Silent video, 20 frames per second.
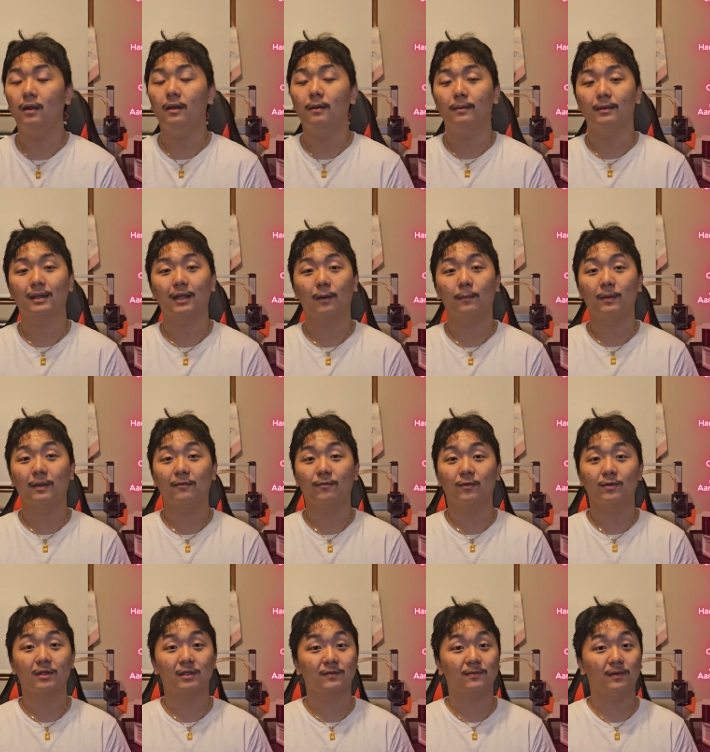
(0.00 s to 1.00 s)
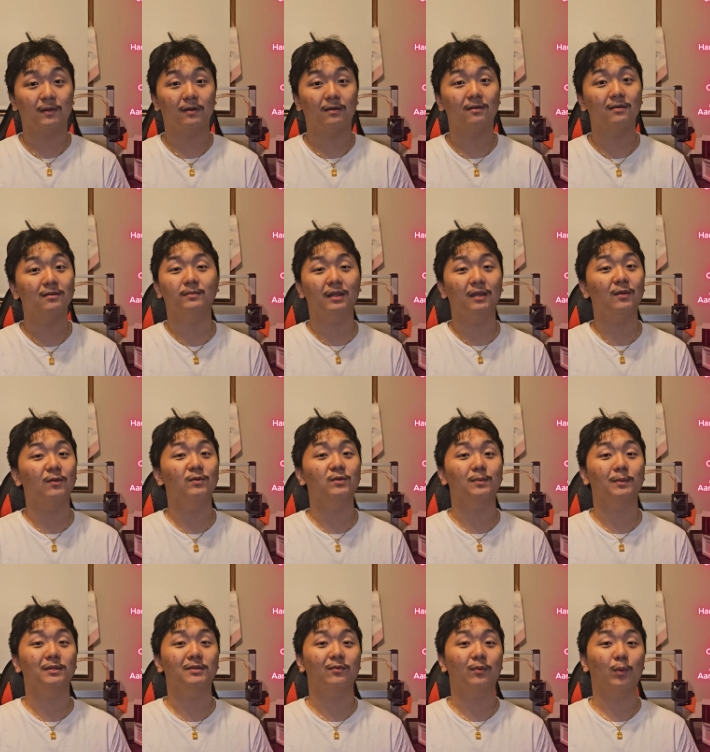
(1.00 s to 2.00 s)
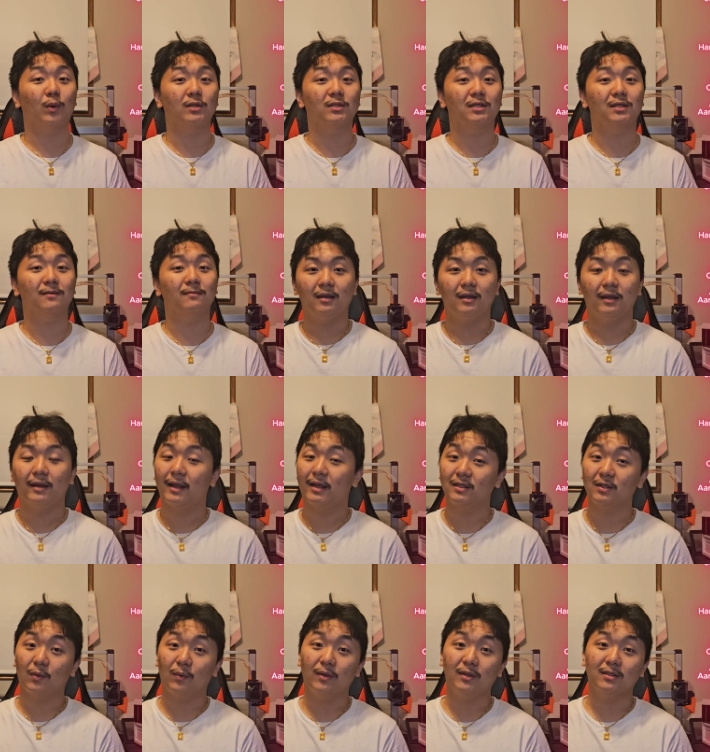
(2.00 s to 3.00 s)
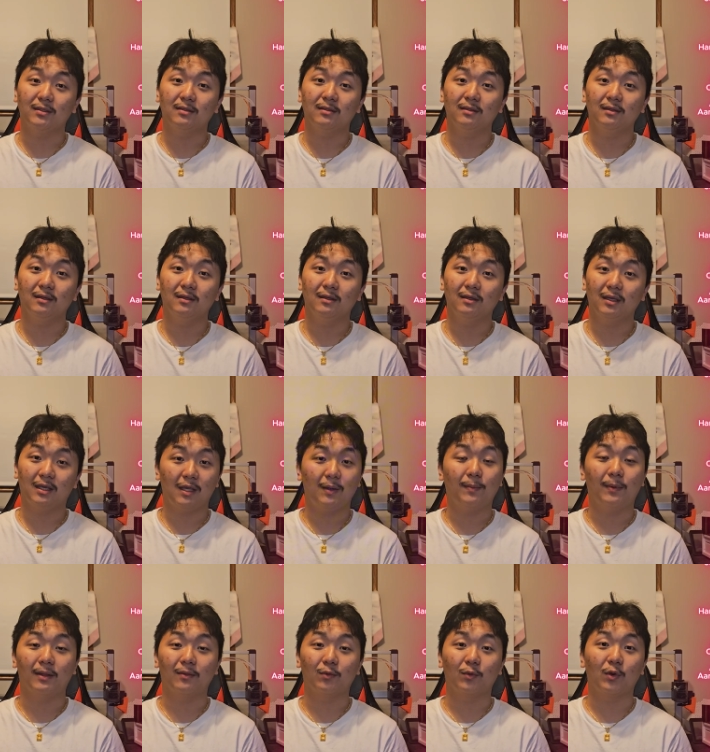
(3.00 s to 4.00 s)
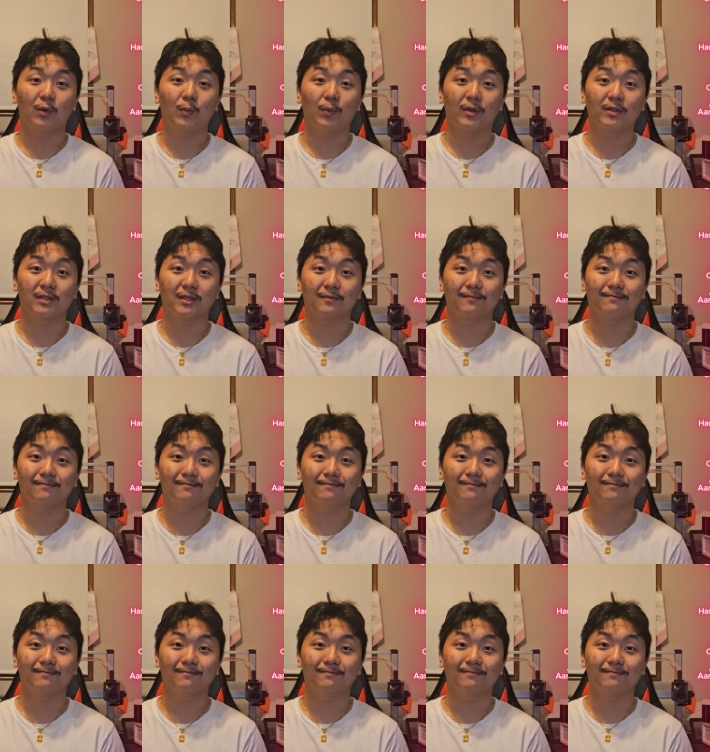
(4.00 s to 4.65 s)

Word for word: But that'll be it for this video. Thank you so much for watching, and as always, keep on three D printing.